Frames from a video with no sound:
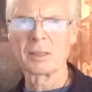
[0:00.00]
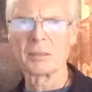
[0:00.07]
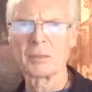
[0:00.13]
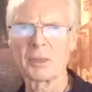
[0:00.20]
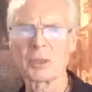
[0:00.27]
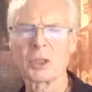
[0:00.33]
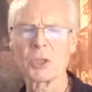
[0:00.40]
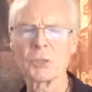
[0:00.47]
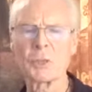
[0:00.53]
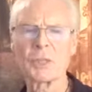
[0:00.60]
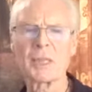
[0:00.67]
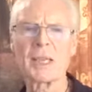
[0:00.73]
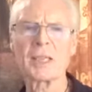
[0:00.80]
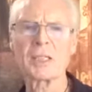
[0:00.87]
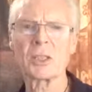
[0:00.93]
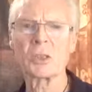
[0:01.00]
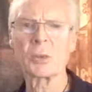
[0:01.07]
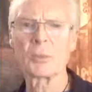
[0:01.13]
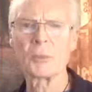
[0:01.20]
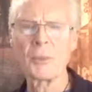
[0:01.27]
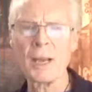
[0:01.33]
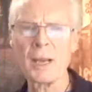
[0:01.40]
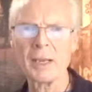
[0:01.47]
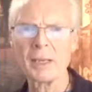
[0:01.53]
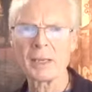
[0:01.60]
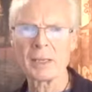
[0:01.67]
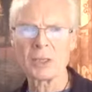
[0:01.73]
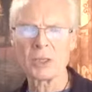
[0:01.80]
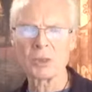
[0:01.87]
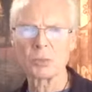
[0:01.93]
because we tend to look back into